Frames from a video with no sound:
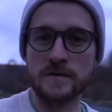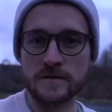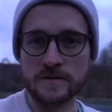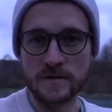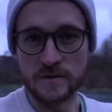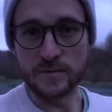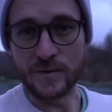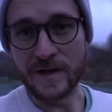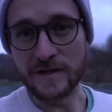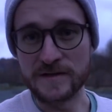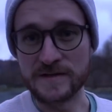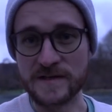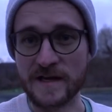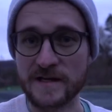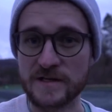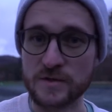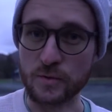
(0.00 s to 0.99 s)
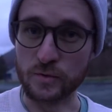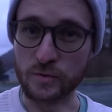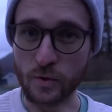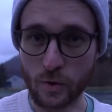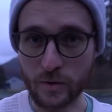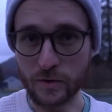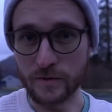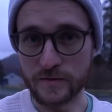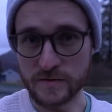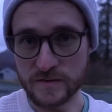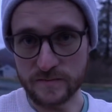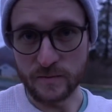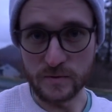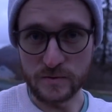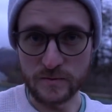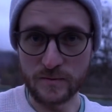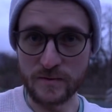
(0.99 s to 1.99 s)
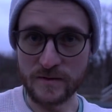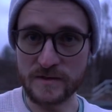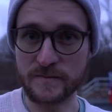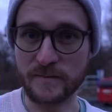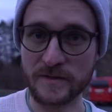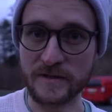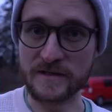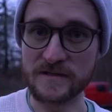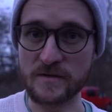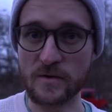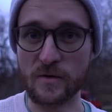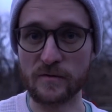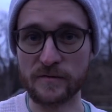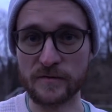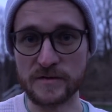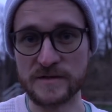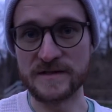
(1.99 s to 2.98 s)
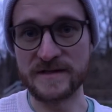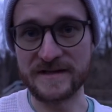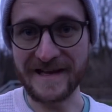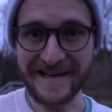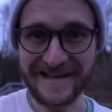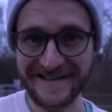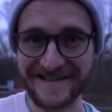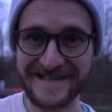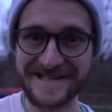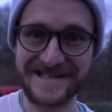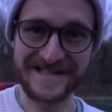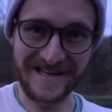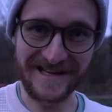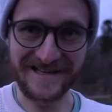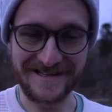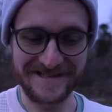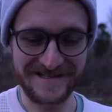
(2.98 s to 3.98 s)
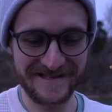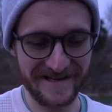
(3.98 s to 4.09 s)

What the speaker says: So as well as the actual toilet disposal, this place offers nightly stays